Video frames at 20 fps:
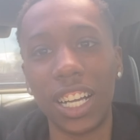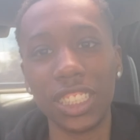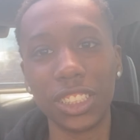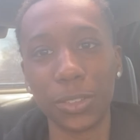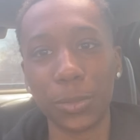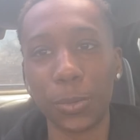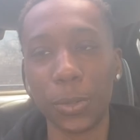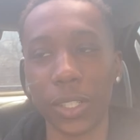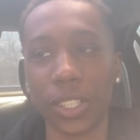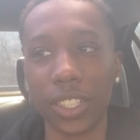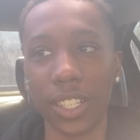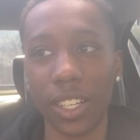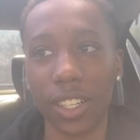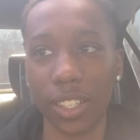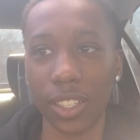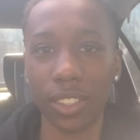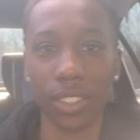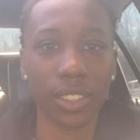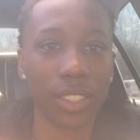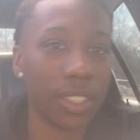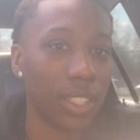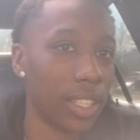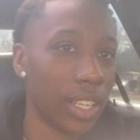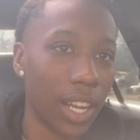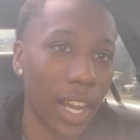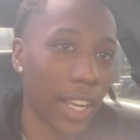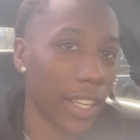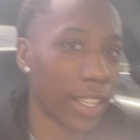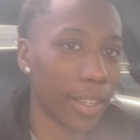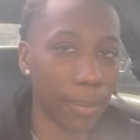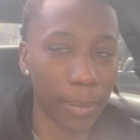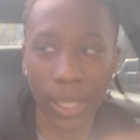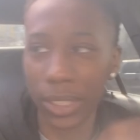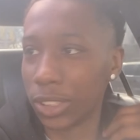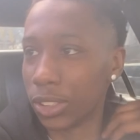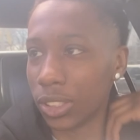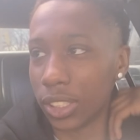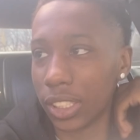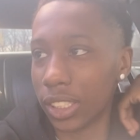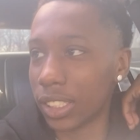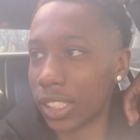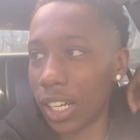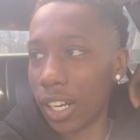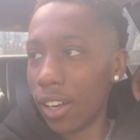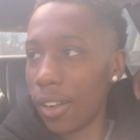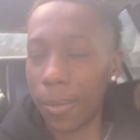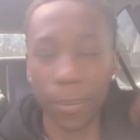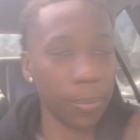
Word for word: I swear to God. I get my dream car,